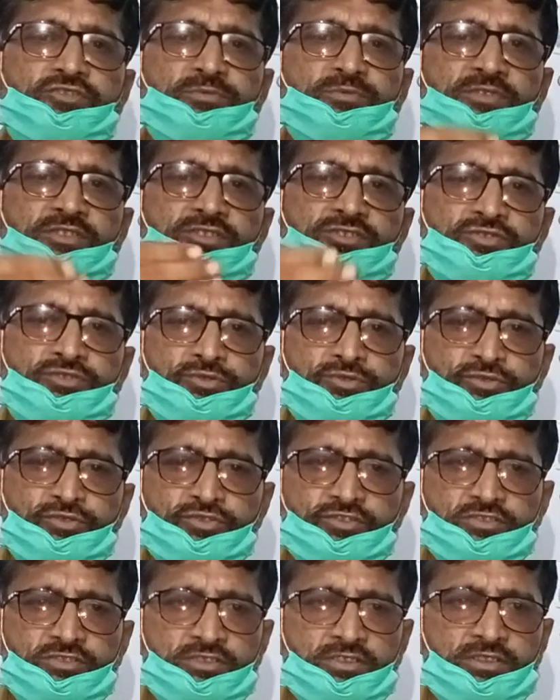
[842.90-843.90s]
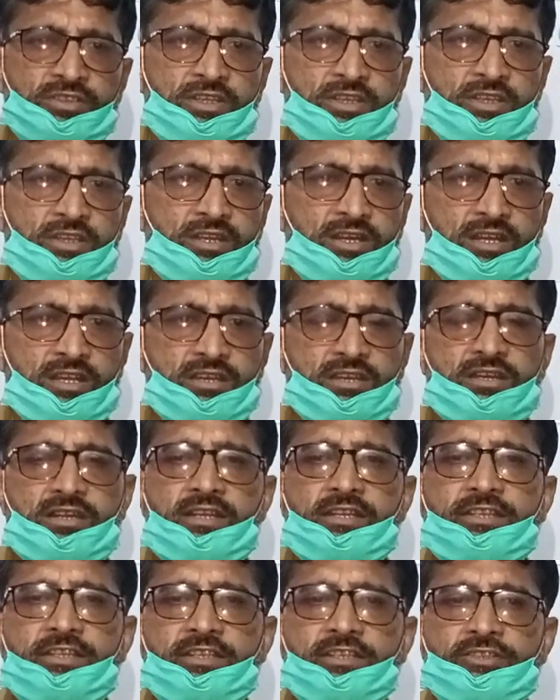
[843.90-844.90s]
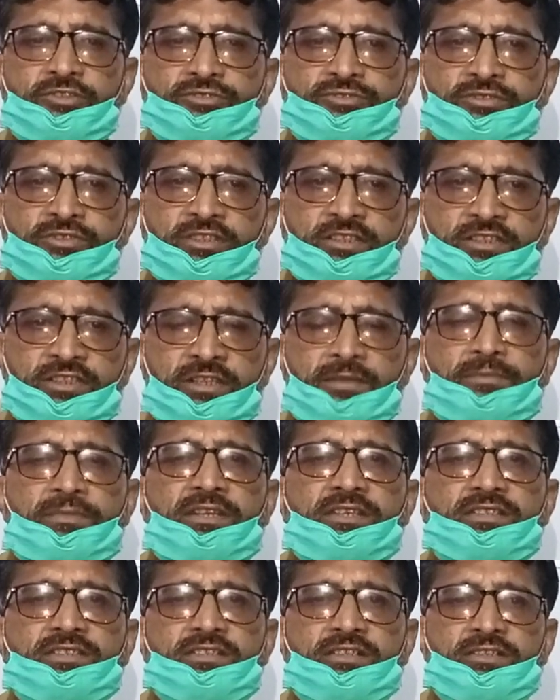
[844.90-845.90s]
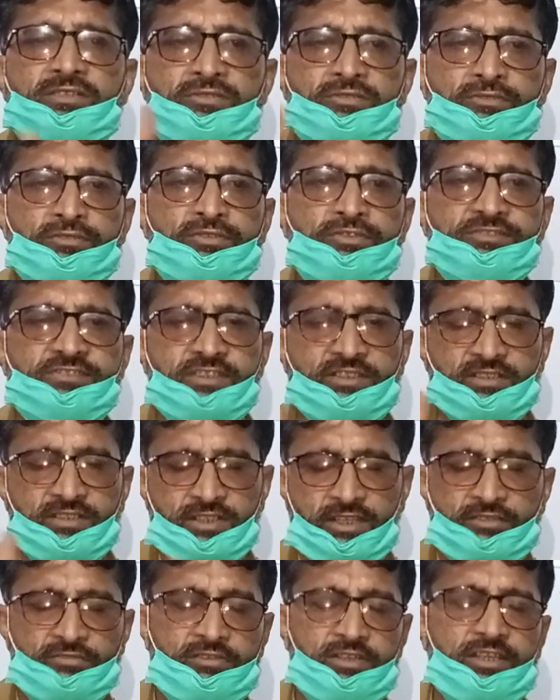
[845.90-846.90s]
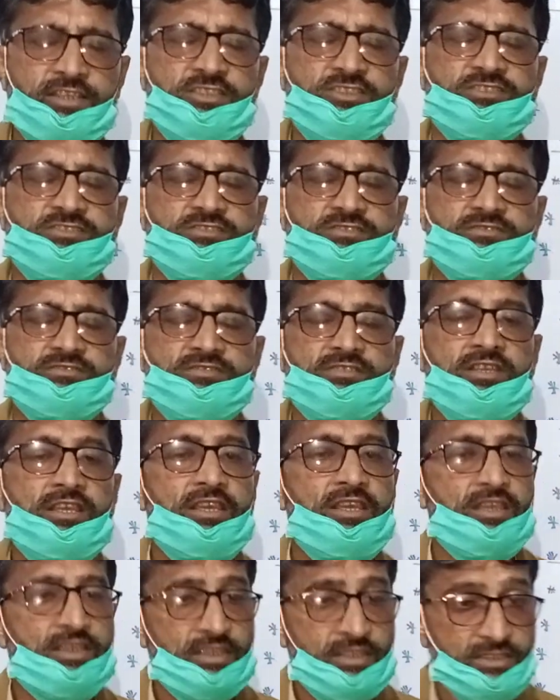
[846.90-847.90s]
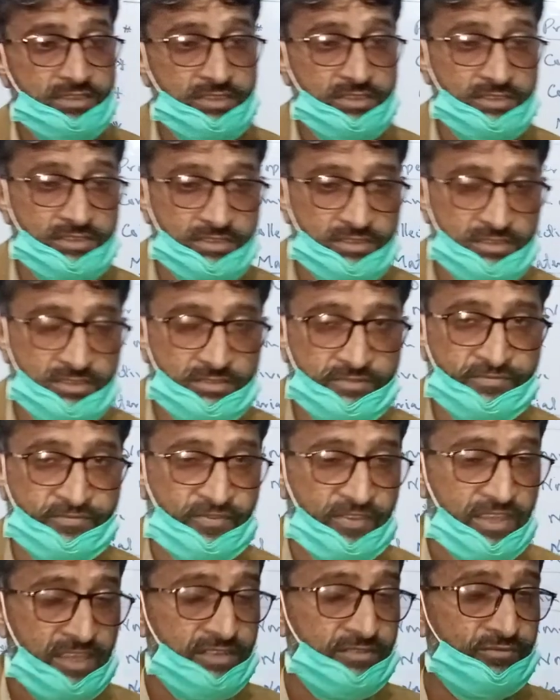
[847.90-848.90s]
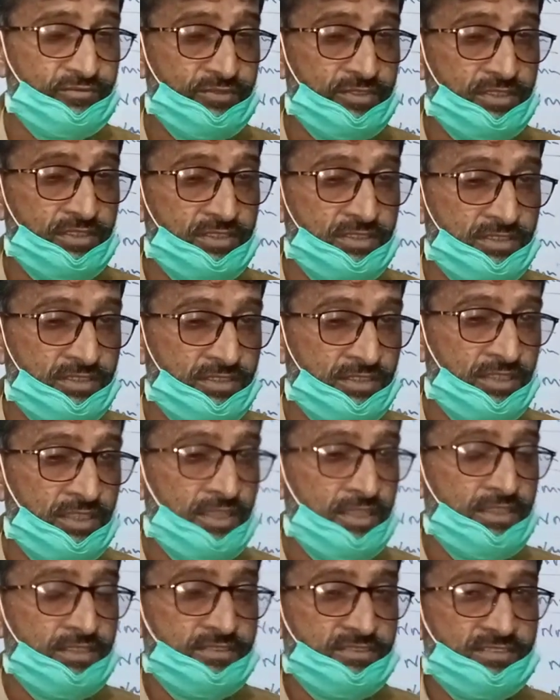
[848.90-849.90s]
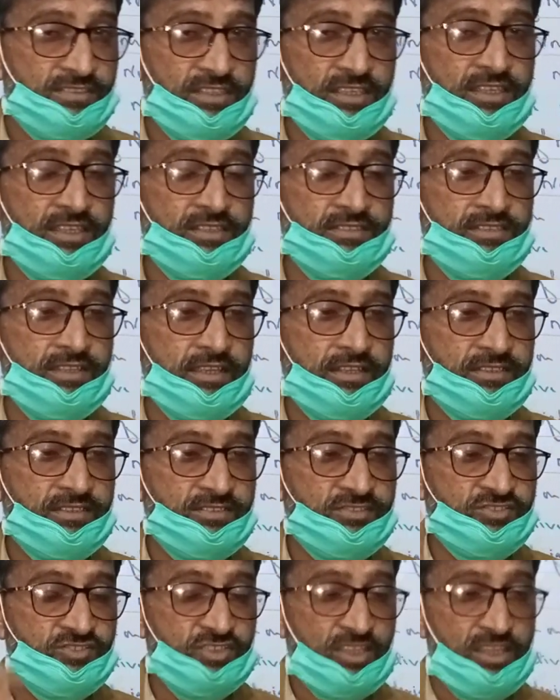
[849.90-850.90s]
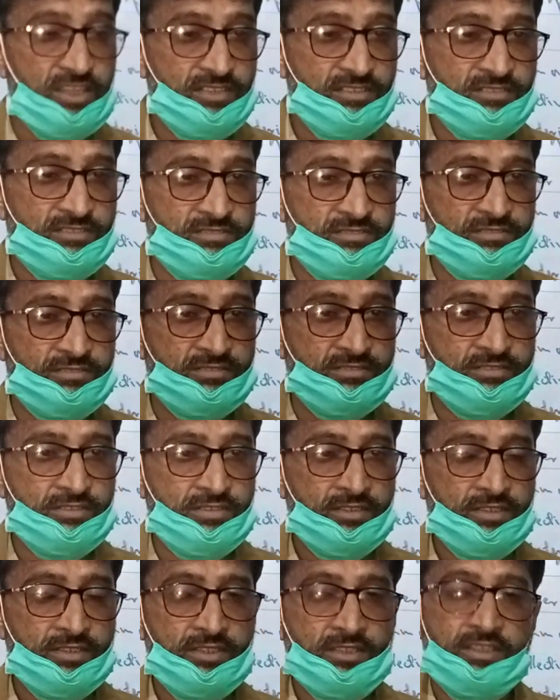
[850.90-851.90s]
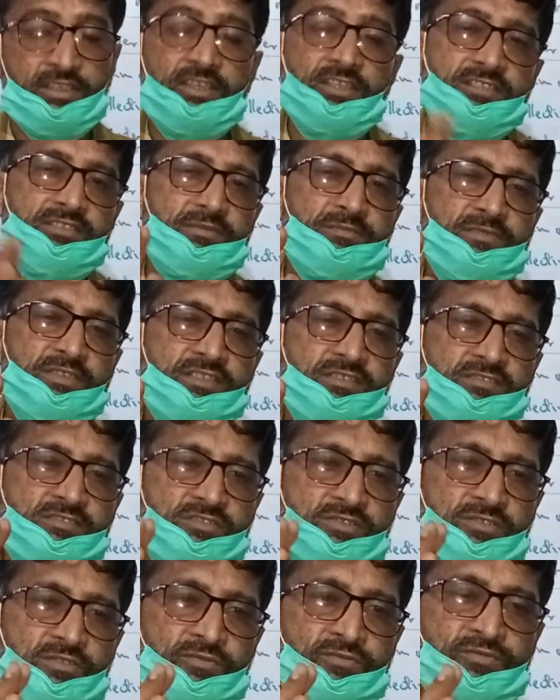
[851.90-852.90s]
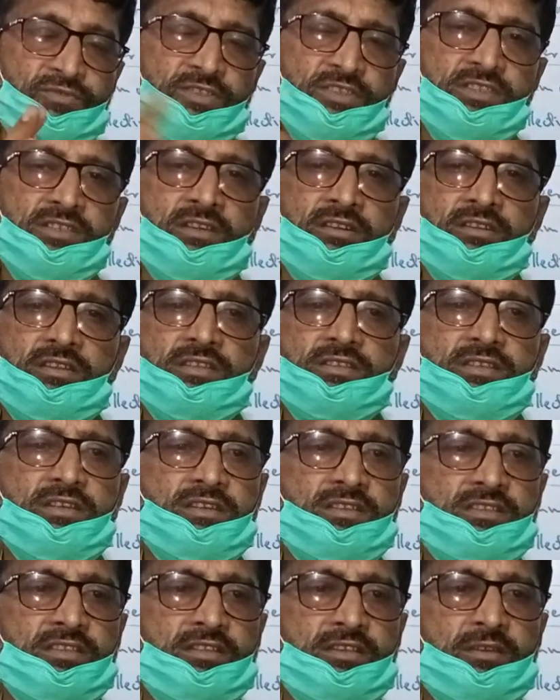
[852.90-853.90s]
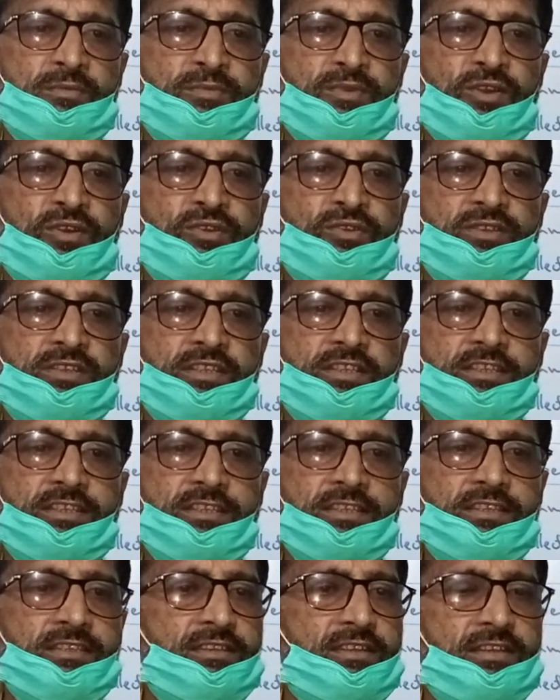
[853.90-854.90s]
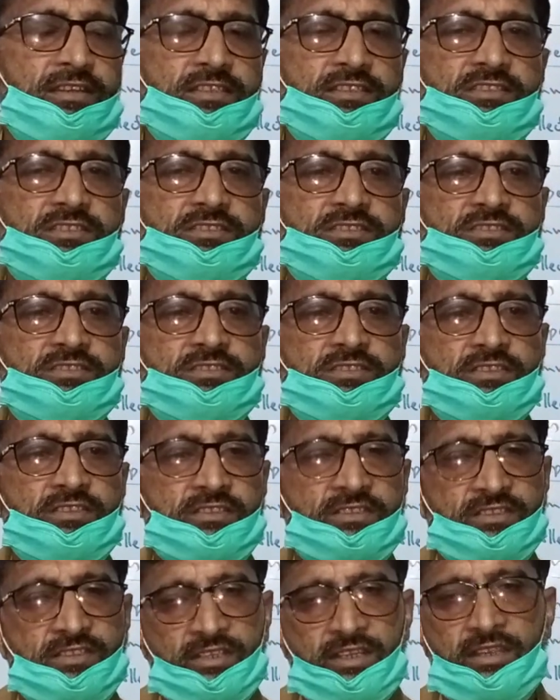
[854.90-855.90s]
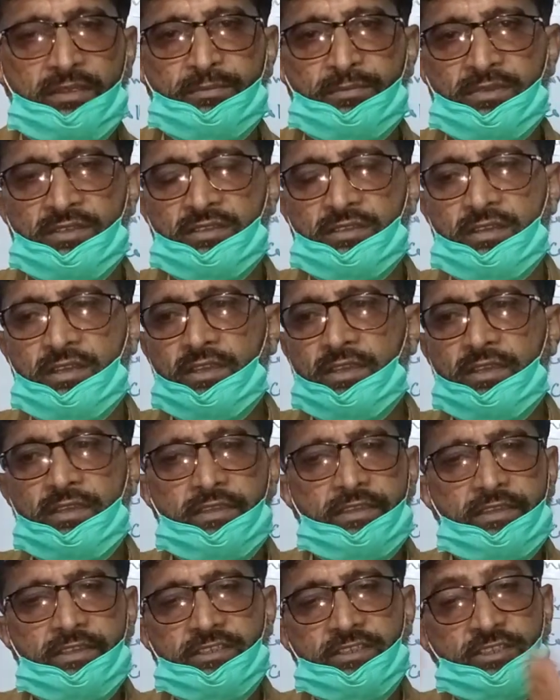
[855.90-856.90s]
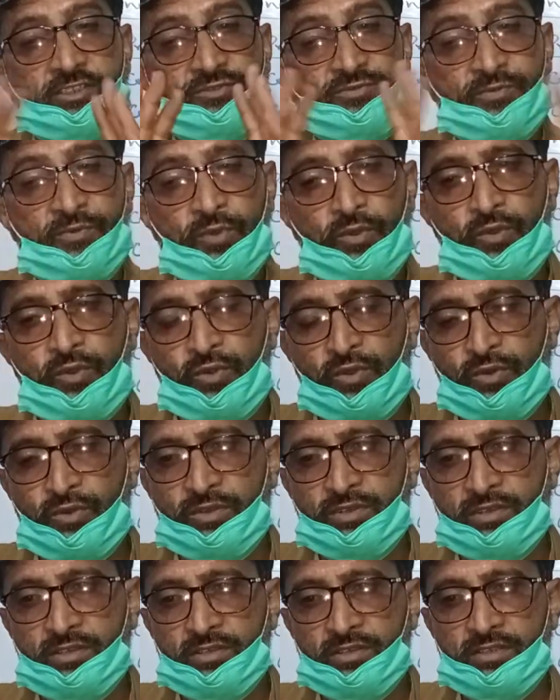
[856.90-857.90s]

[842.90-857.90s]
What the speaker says: to be used according to the grammatical rules and regulations. Here, when we say that gender, it means we are talking about English grammar. It has 4